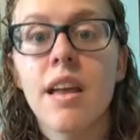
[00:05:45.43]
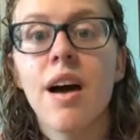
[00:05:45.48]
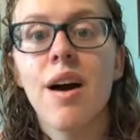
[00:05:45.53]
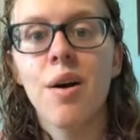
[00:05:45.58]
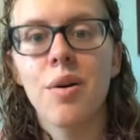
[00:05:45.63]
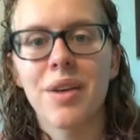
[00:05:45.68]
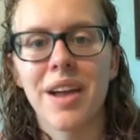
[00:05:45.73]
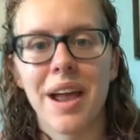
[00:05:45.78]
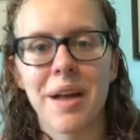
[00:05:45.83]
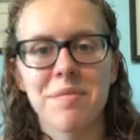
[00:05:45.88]

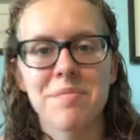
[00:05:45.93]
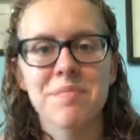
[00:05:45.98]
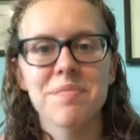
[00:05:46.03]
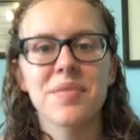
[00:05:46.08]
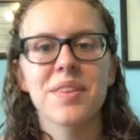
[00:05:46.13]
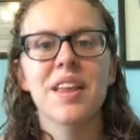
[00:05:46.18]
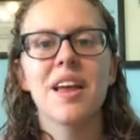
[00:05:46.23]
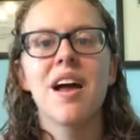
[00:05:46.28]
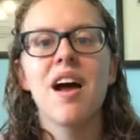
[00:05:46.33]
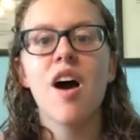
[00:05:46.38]
Okay,
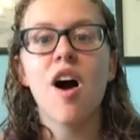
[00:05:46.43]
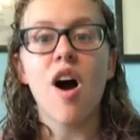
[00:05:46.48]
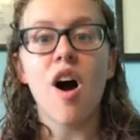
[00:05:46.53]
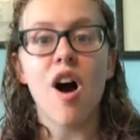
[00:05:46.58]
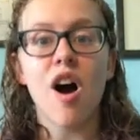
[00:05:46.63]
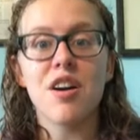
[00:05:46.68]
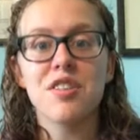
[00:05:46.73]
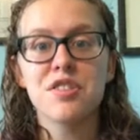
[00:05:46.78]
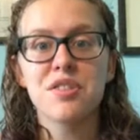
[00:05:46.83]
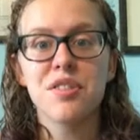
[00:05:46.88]

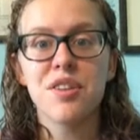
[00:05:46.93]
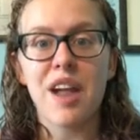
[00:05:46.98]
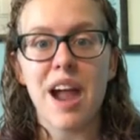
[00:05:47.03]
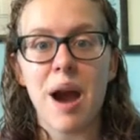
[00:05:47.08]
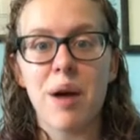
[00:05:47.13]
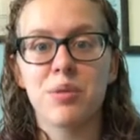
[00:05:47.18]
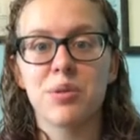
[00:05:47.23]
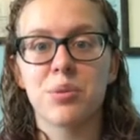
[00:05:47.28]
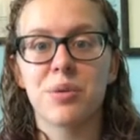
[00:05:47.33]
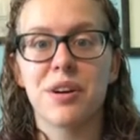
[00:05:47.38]
on to the
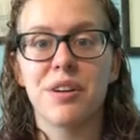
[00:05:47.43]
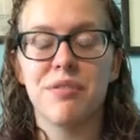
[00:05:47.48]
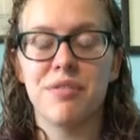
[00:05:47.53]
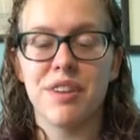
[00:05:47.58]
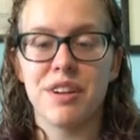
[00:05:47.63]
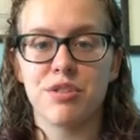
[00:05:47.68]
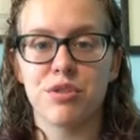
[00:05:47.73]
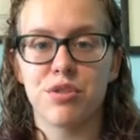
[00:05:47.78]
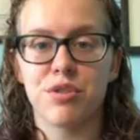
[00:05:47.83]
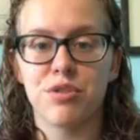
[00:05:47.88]
outdoor
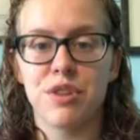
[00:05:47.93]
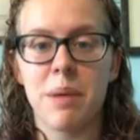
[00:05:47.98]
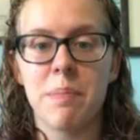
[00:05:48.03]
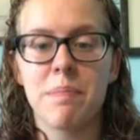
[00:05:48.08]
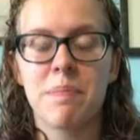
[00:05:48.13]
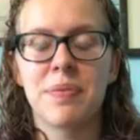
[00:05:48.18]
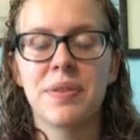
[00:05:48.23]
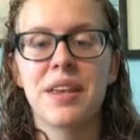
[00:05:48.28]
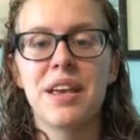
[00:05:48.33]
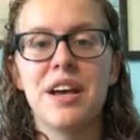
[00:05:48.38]
adventure trip.
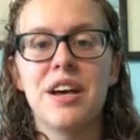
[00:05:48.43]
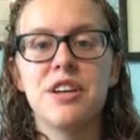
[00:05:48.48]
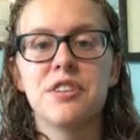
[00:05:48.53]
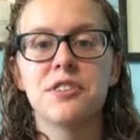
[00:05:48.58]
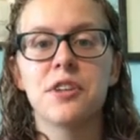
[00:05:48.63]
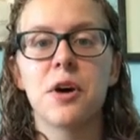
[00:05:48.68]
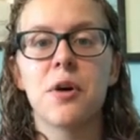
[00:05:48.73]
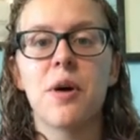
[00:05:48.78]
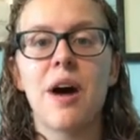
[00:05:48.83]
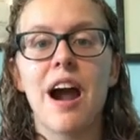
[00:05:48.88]

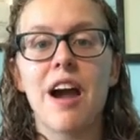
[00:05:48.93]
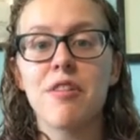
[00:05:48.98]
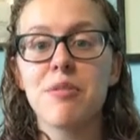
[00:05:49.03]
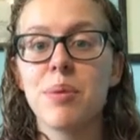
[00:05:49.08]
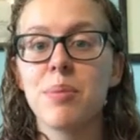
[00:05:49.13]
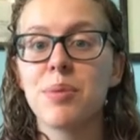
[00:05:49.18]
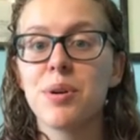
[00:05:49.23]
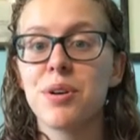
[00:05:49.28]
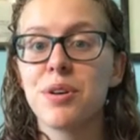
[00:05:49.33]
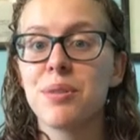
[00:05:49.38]
So I
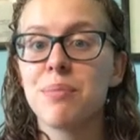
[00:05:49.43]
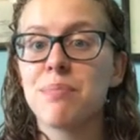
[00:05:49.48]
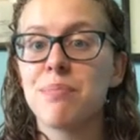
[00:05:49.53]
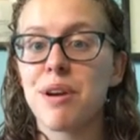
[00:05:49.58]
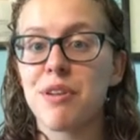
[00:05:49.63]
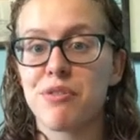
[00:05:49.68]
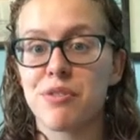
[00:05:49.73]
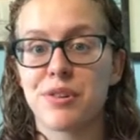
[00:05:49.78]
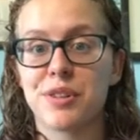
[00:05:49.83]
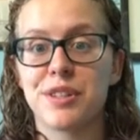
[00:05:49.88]
remember
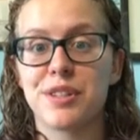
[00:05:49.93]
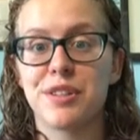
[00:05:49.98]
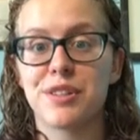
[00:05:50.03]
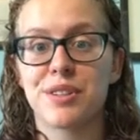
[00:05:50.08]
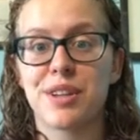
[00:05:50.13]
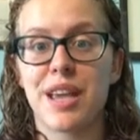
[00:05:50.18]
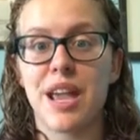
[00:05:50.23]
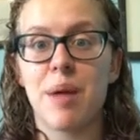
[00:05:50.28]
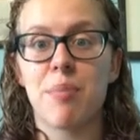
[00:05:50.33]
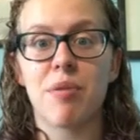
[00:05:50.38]
my first year as
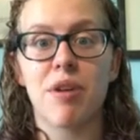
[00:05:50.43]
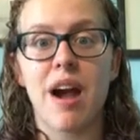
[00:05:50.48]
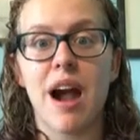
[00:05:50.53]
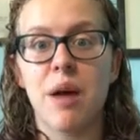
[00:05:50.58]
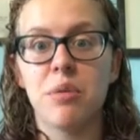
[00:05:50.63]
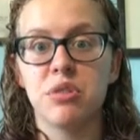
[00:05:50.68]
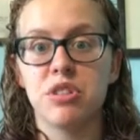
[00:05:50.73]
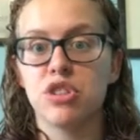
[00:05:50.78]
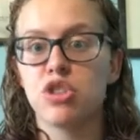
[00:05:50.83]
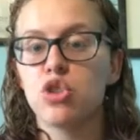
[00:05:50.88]
a camper, I
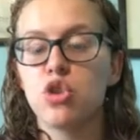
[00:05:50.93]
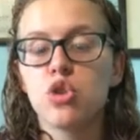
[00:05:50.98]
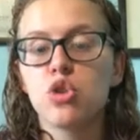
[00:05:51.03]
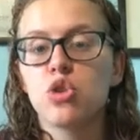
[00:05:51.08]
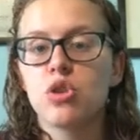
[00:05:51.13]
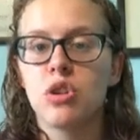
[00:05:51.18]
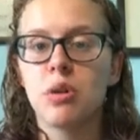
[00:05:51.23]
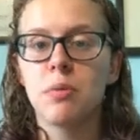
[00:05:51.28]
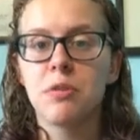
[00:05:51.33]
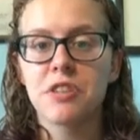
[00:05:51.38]
was
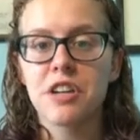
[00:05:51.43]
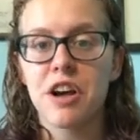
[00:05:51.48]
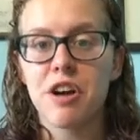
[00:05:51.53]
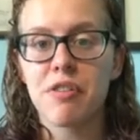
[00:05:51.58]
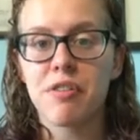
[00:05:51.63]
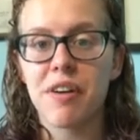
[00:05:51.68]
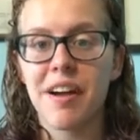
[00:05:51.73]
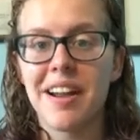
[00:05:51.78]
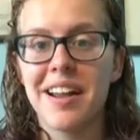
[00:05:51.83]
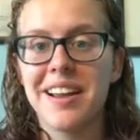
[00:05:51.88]
super
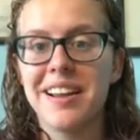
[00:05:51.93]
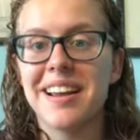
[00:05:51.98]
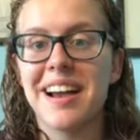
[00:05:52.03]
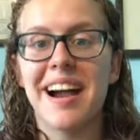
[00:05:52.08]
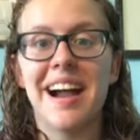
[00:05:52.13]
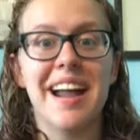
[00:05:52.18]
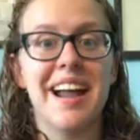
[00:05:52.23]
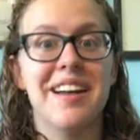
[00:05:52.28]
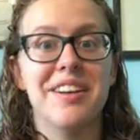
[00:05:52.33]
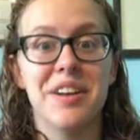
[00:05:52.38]
terrified.
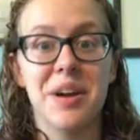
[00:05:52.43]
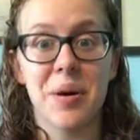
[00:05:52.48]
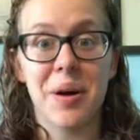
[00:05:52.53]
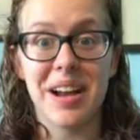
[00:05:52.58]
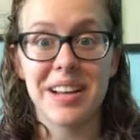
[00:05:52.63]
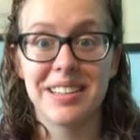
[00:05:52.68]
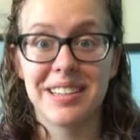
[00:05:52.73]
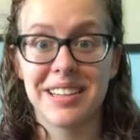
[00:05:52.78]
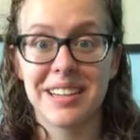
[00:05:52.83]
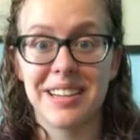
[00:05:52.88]
I had no
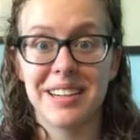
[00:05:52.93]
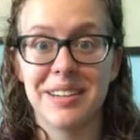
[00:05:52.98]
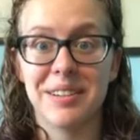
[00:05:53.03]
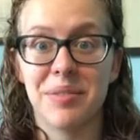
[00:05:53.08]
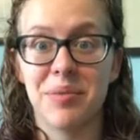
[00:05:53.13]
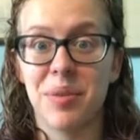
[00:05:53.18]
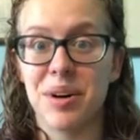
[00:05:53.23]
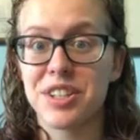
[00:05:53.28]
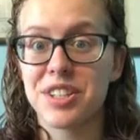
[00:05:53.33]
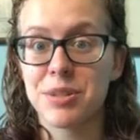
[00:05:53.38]
idea
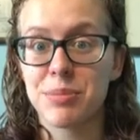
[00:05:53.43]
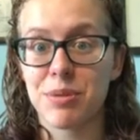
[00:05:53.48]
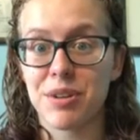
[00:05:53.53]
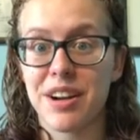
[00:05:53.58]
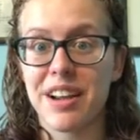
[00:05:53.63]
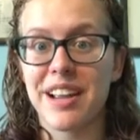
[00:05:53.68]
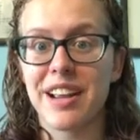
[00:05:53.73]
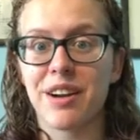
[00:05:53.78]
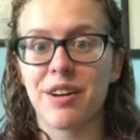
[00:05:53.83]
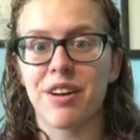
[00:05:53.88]
what to
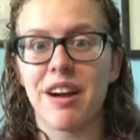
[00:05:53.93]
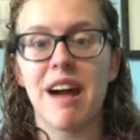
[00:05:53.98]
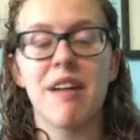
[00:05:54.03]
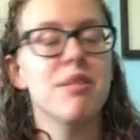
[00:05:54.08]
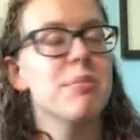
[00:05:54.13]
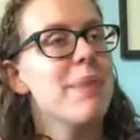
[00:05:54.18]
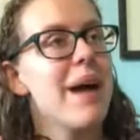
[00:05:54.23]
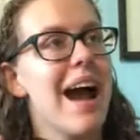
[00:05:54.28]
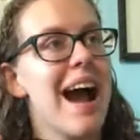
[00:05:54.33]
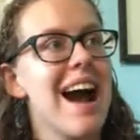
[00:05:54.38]
bring or how to
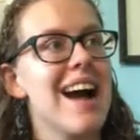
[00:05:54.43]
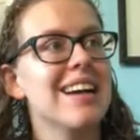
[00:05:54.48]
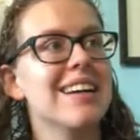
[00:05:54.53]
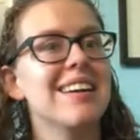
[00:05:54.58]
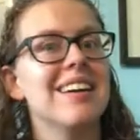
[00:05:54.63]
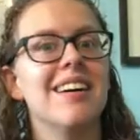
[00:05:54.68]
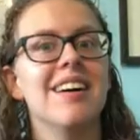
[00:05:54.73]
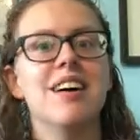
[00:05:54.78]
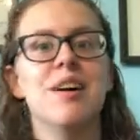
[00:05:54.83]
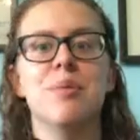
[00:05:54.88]
pack.
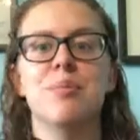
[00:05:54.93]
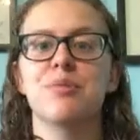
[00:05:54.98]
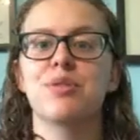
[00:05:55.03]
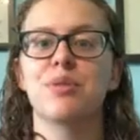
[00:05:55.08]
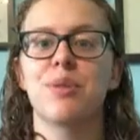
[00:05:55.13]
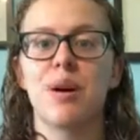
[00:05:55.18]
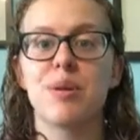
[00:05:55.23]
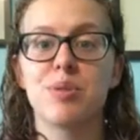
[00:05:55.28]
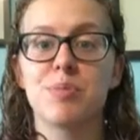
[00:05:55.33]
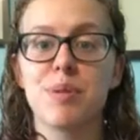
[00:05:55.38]
So
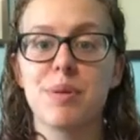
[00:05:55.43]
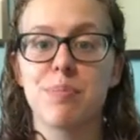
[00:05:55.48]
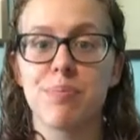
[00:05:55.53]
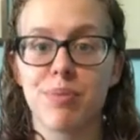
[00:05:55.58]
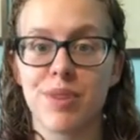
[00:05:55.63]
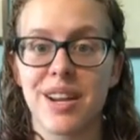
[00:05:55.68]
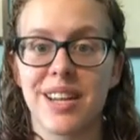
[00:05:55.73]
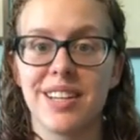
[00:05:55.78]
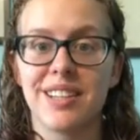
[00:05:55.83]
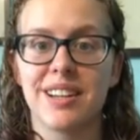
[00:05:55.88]
I will be
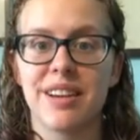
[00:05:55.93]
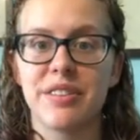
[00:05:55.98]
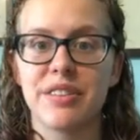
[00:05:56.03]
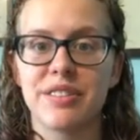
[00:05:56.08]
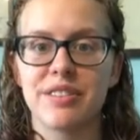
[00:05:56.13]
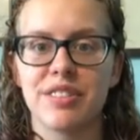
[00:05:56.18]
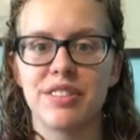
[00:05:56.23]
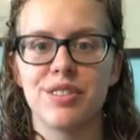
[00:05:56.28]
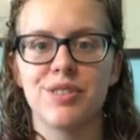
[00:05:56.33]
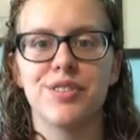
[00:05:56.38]
breaking down
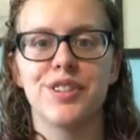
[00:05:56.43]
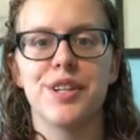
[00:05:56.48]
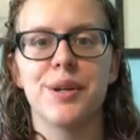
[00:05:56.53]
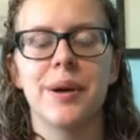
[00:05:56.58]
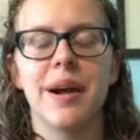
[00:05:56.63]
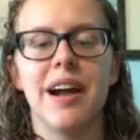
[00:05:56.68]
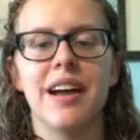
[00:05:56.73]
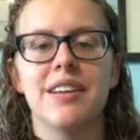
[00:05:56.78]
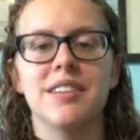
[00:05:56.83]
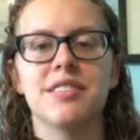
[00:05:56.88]
this list for you
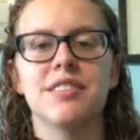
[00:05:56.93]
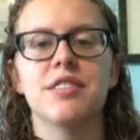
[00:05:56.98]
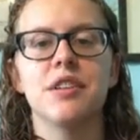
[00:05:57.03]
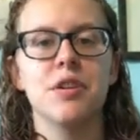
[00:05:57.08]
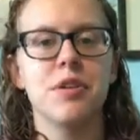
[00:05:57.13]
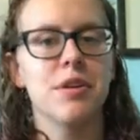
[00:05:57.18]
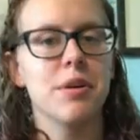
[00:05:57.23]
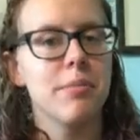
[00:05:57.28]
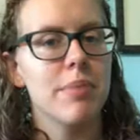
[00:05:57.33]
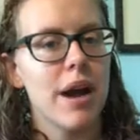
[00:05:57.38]
guys so
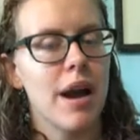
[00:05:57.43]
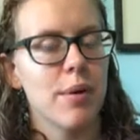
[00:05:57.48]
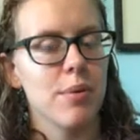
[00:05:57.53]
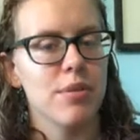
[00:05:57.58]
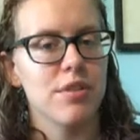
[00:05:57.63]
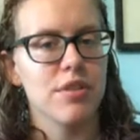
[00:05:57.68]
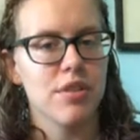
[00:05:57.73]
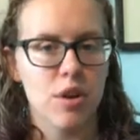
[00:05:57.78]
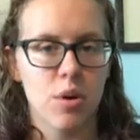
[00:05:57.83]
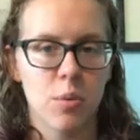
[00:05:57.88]
you can pack
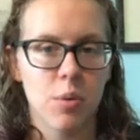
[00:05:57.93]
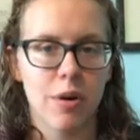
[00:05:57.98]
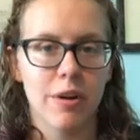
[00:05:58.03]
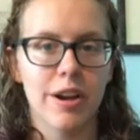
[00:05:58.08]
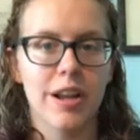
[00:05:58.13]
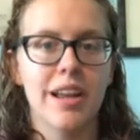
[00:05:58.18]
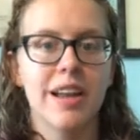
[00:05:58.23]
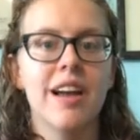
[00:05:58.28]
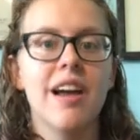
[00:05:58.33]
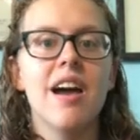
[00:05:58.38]
with no
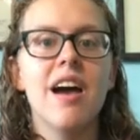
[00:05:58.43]
worry.